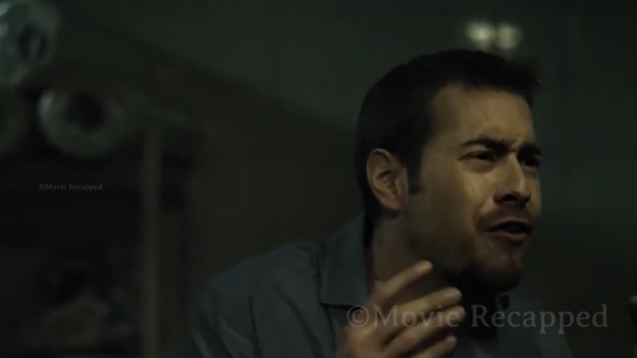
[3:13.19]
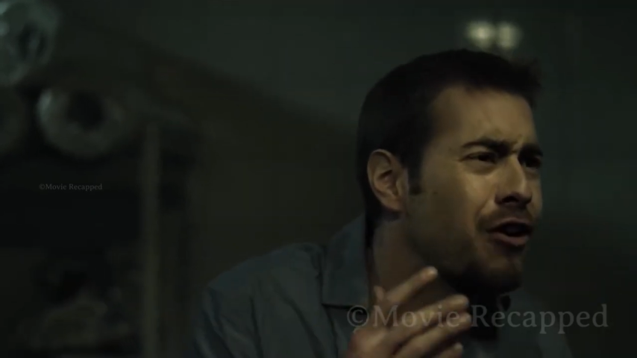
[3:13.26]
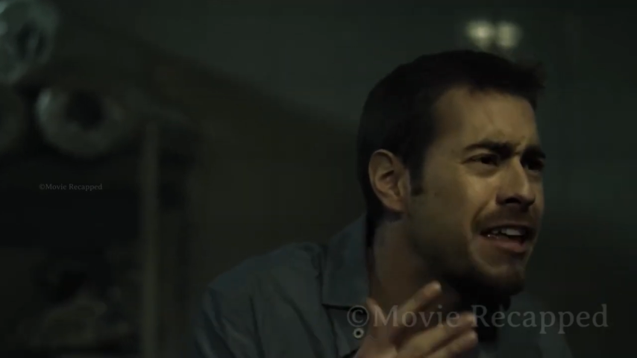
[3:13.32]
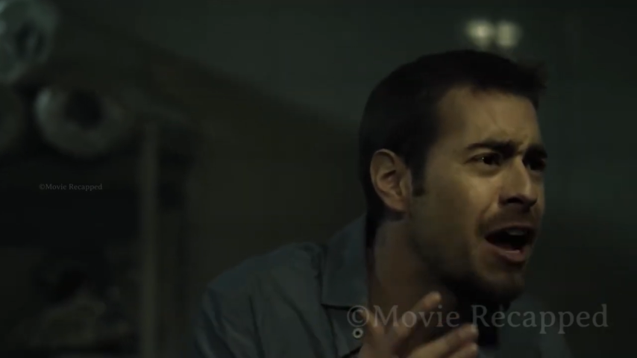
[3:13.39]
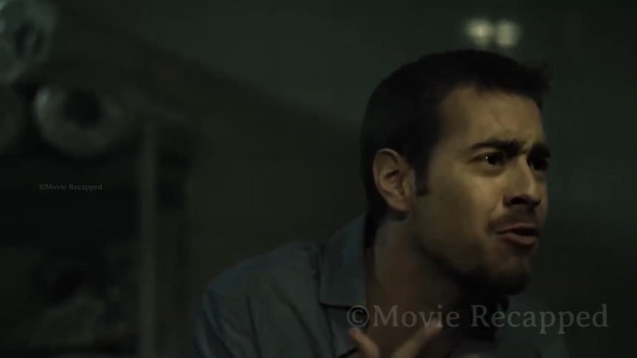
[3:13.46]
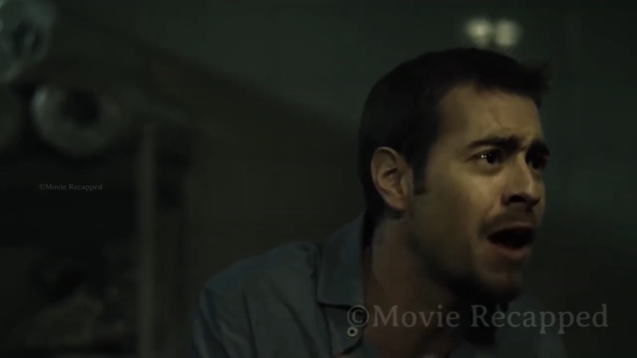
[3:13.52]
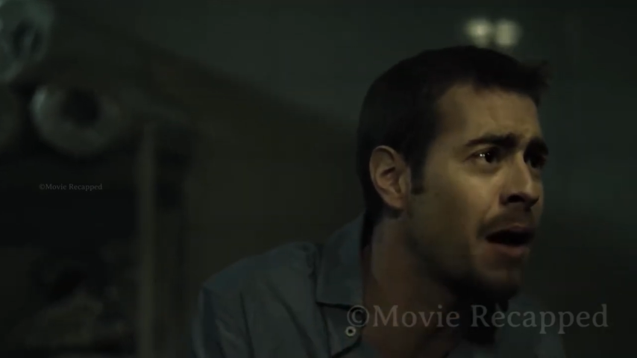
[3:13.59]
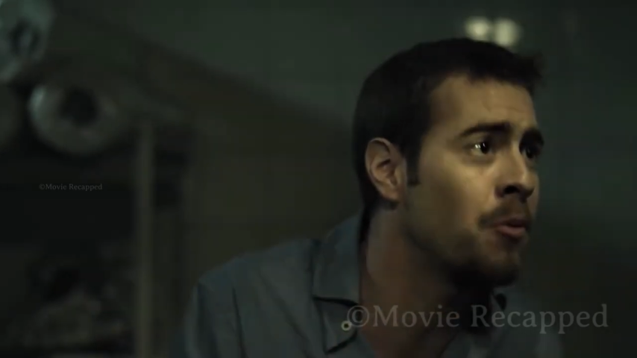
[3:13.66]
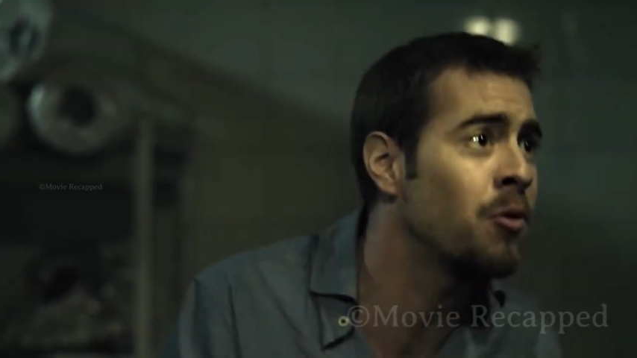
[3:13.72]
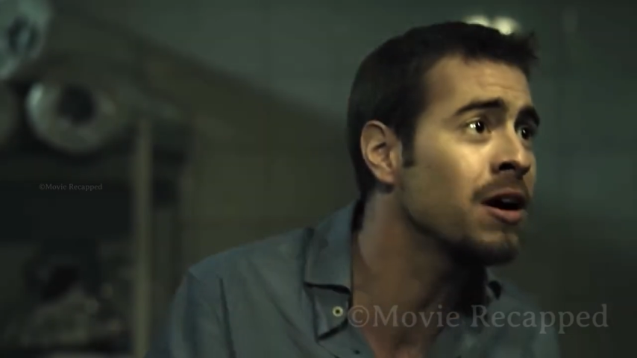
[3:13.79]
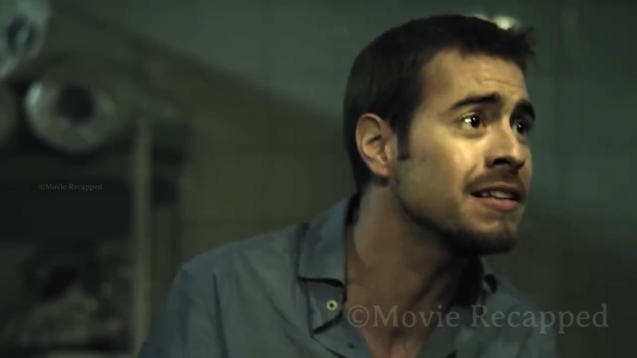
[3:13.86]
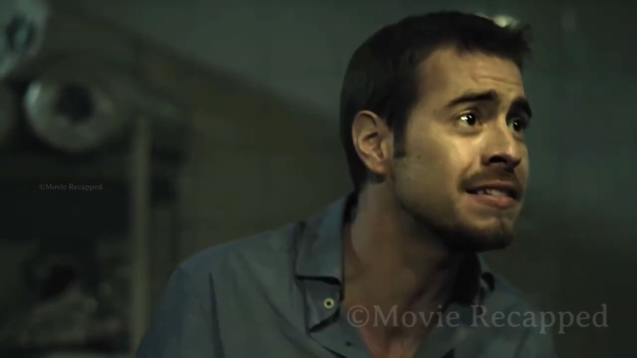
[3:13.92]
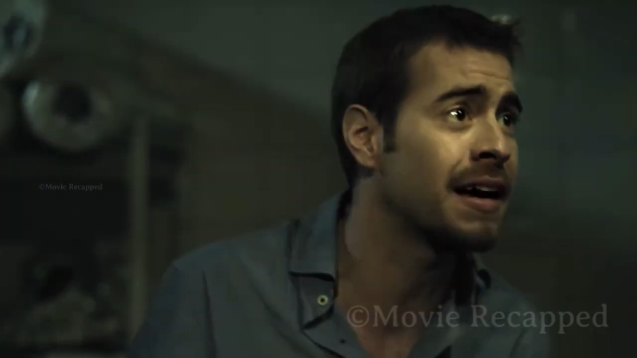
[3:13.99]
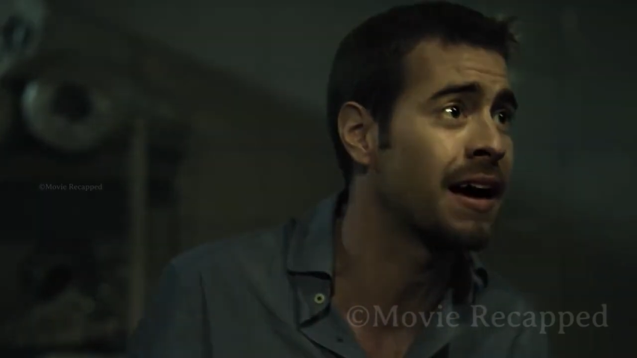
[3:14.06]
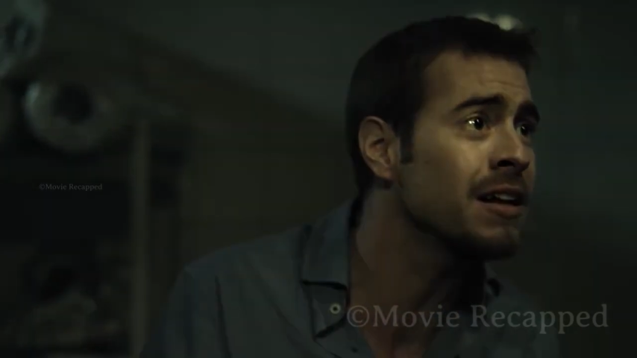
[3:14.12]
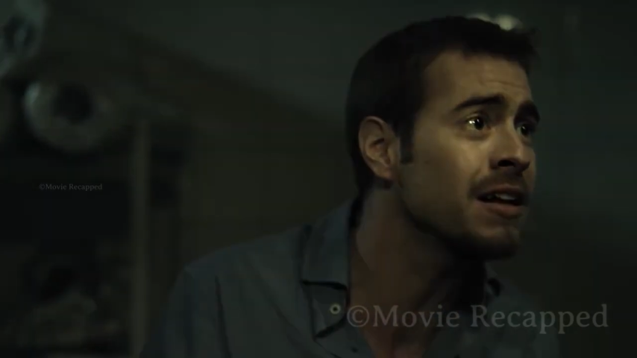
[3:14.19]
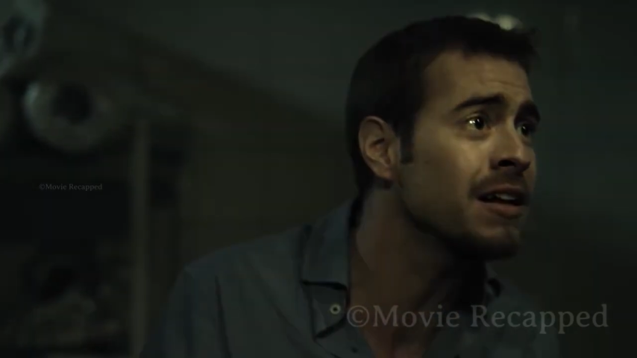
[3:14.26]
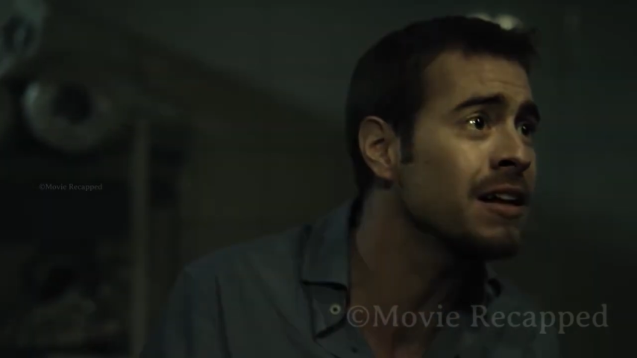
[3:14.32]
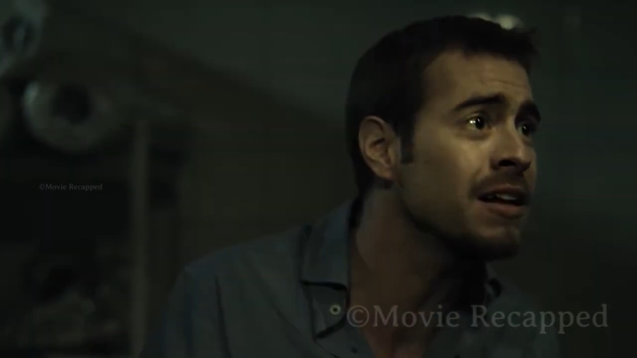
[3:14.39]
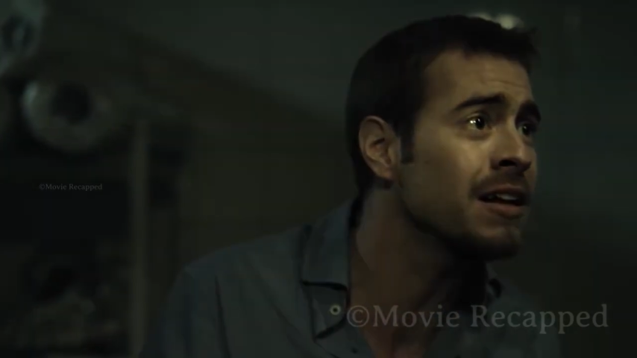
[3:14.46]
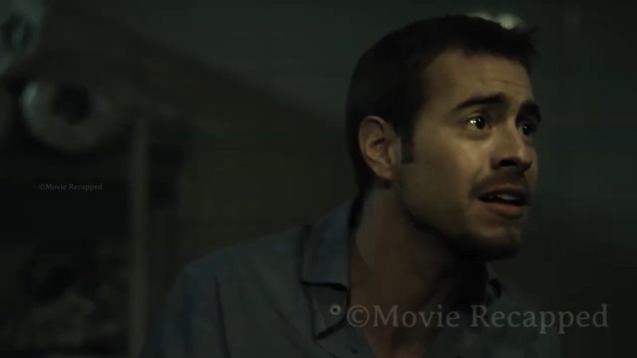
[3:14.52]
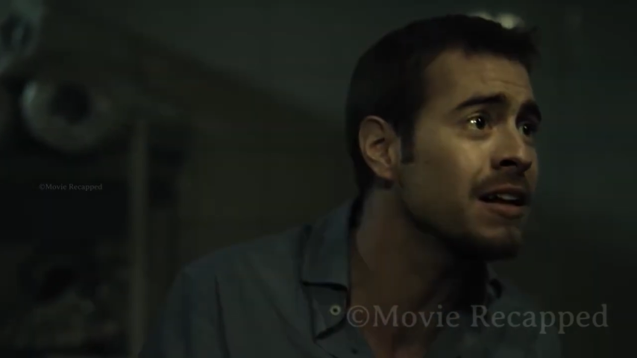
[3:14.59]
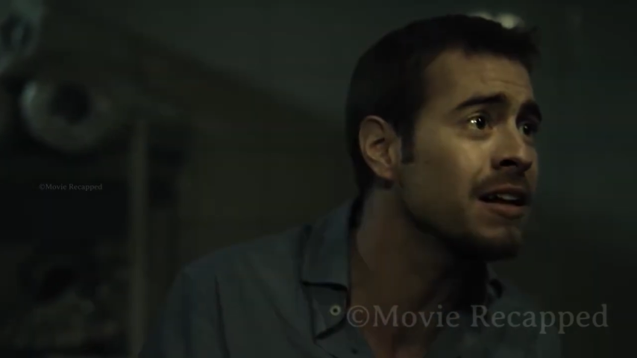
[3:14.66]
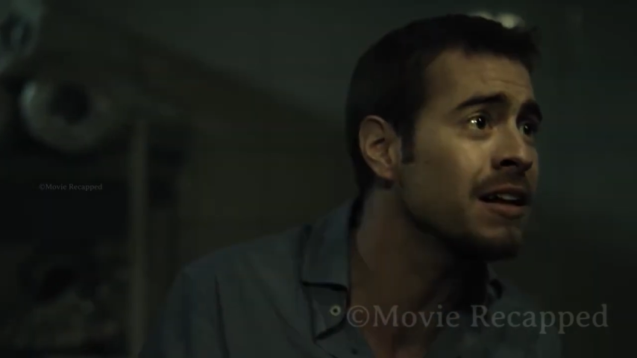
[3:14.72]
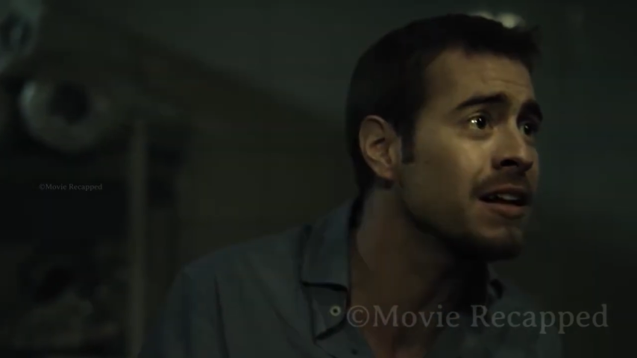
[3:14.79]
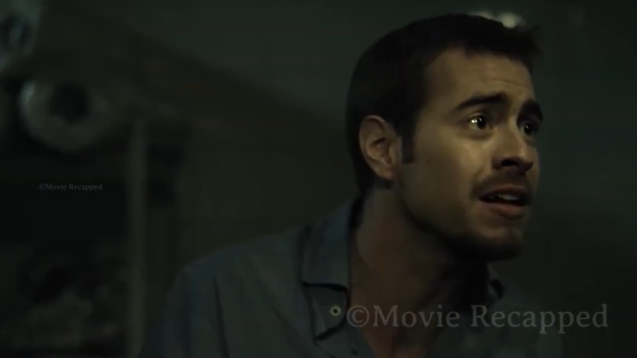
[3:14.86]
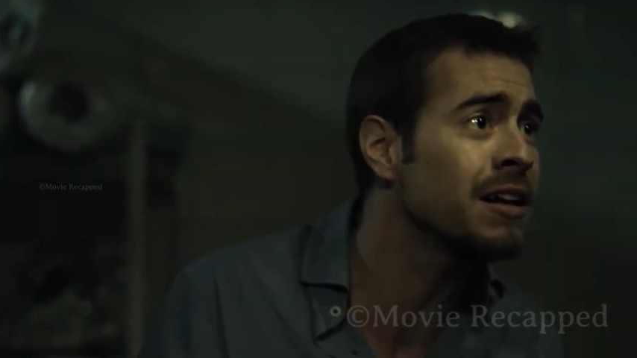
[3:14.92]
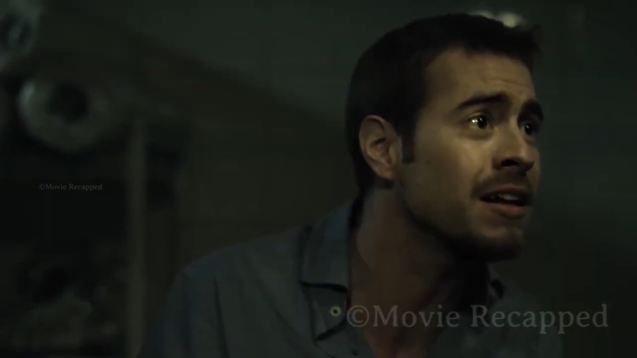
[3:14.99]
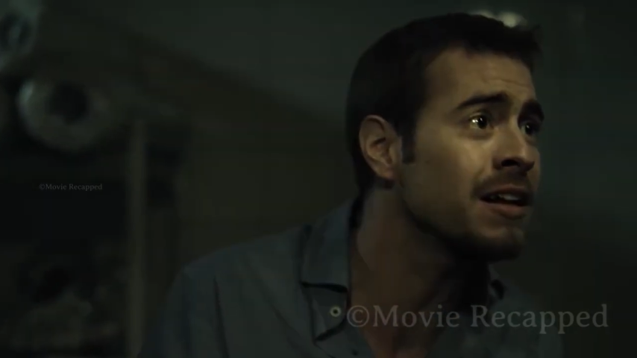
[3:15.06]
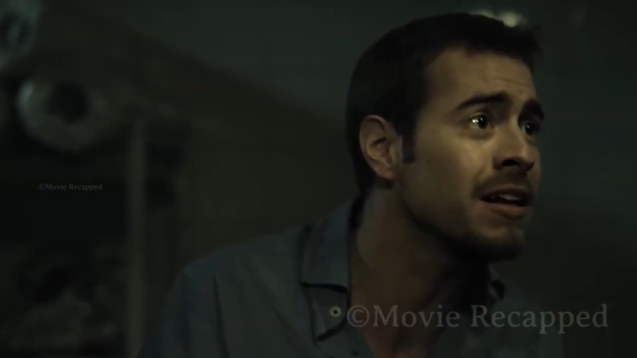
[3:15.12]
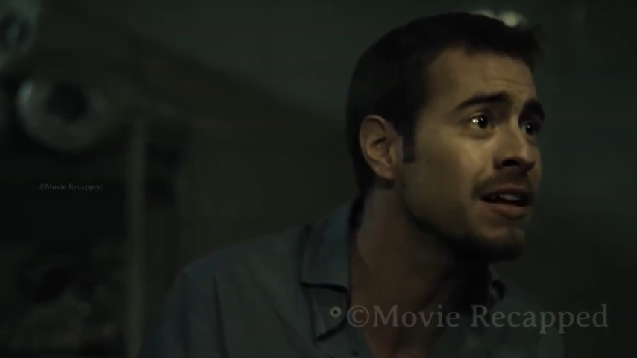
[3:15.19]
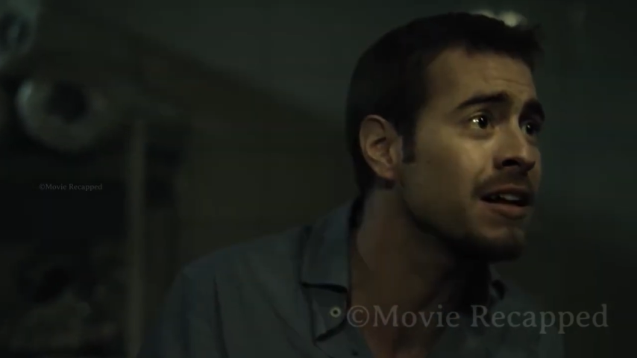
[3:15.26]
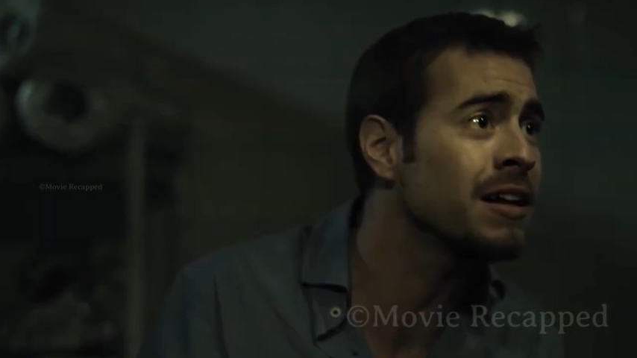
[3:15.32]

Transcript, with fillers: seems to see the problem with what they're doing,